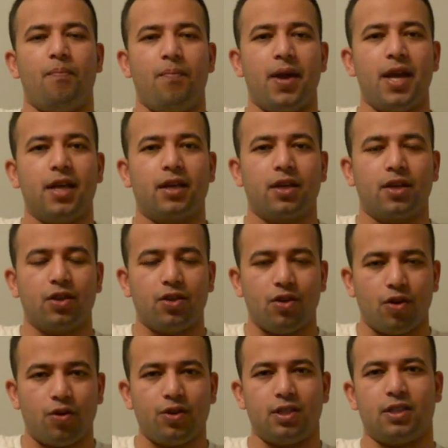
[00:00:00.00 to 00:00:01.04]
Make
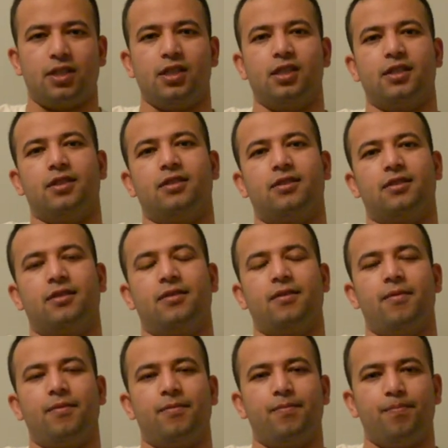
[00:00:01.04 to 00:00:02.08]
your decisions.
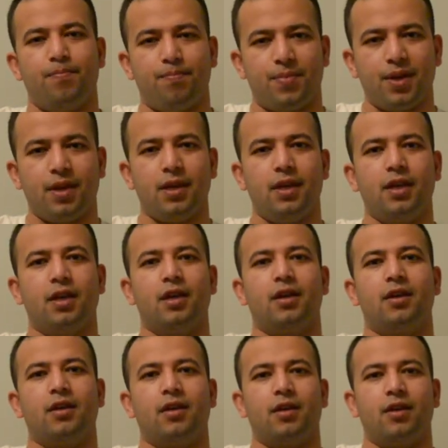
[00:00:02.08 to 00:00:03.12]
Be
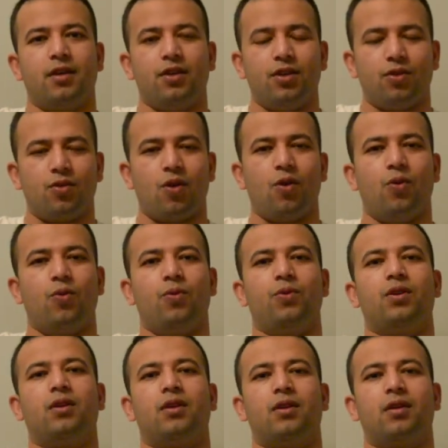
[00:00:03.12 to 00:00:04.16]
your
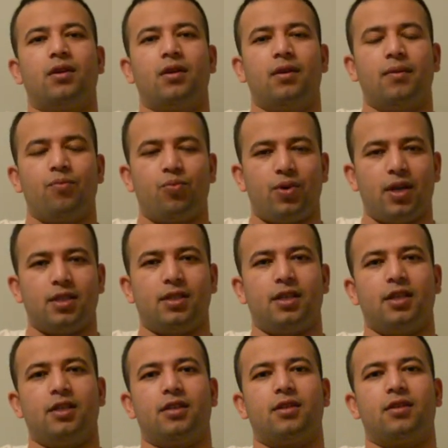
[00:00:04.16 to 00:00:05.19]
own
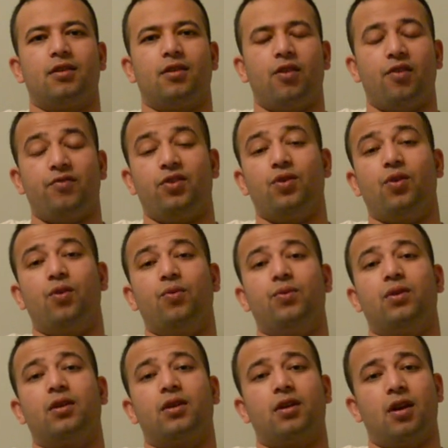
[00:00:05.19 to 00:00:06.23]
president of your
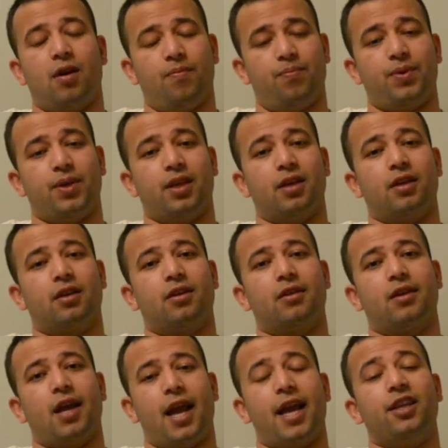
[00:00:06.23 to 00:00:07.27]
own company
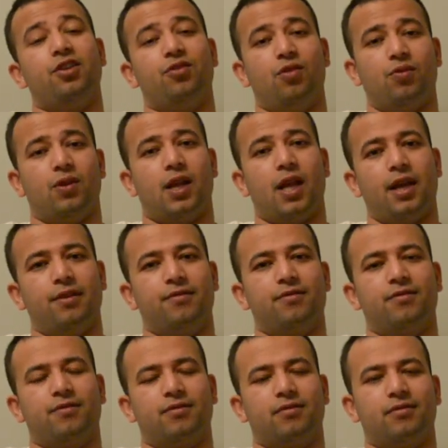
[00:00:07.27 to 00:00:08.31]
and your own life.
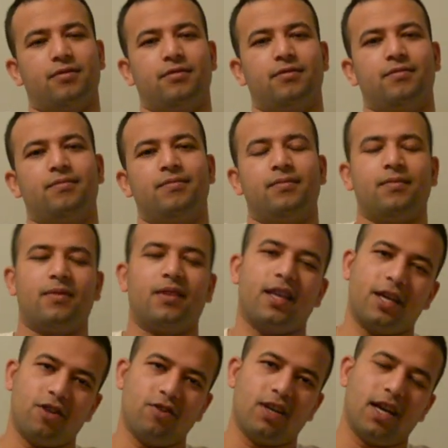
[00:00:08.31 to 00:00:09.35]

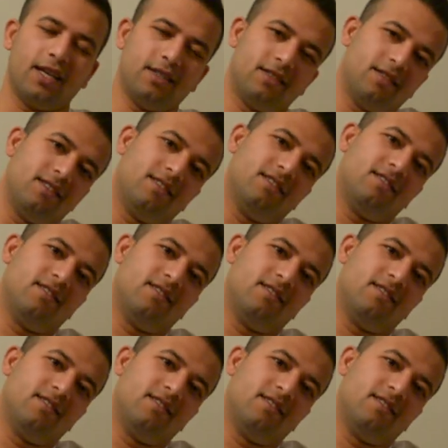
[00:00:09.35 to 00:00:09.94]
Thank you guys.